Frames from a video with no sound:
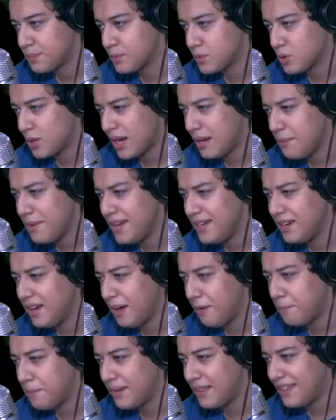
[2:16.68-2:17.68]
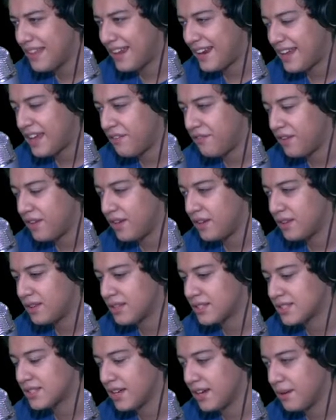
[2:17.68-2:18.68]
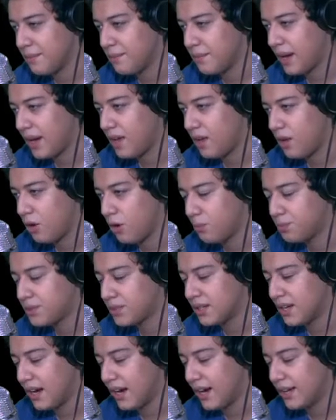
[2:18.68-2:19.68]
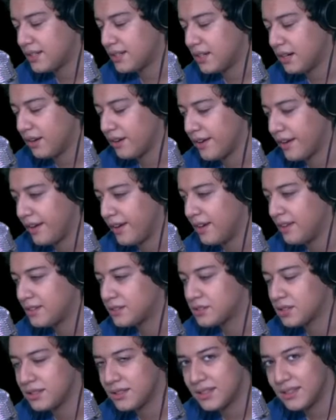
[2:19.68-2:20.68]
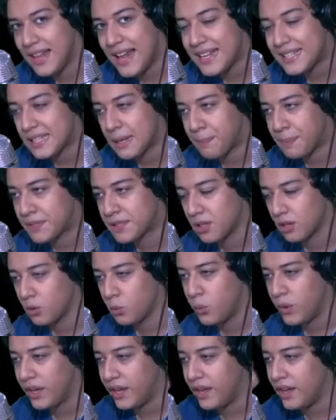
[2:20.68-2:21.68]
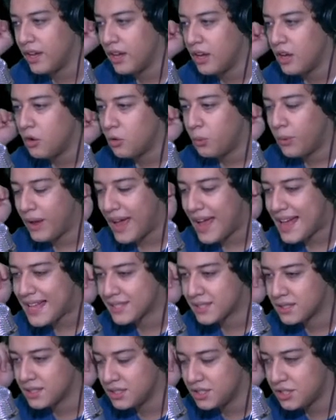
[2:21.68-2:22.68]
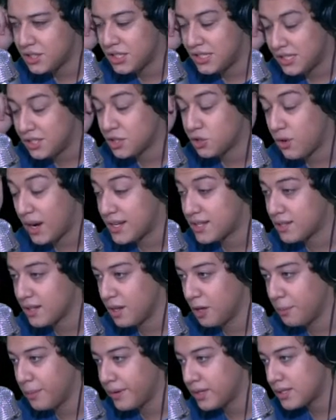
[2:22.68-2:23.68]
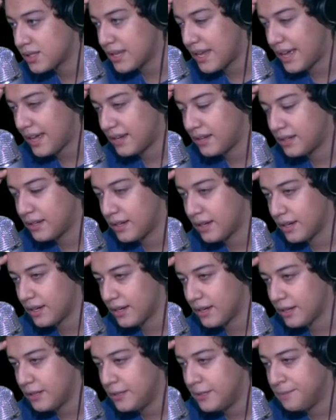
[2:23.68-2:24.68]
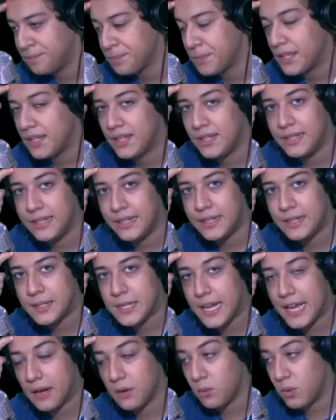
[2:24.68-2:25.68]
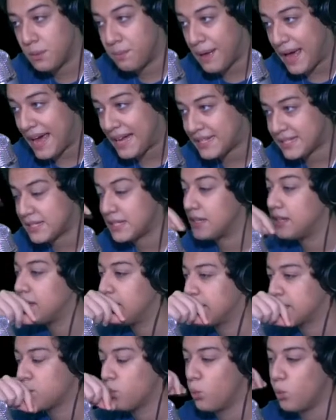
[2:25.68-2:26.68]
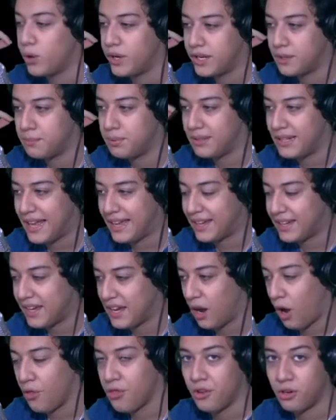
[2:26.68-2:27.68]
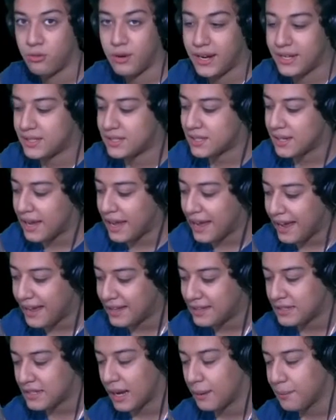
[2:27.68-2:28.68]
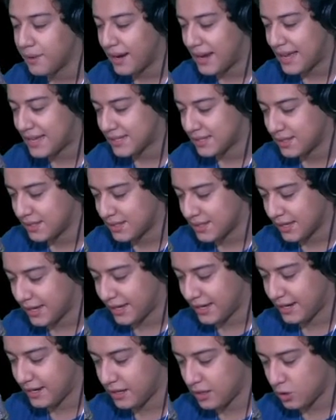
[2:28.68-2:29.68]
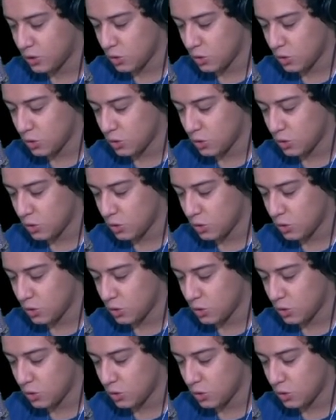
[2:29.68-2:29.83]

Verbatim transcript: So I may not be that heavy this time. I hope to God. Okay. So in the last episode, we asked Jesus Christ to help us, and he did, and we passed this wooden plank on the right. And I'm gonna ask this again.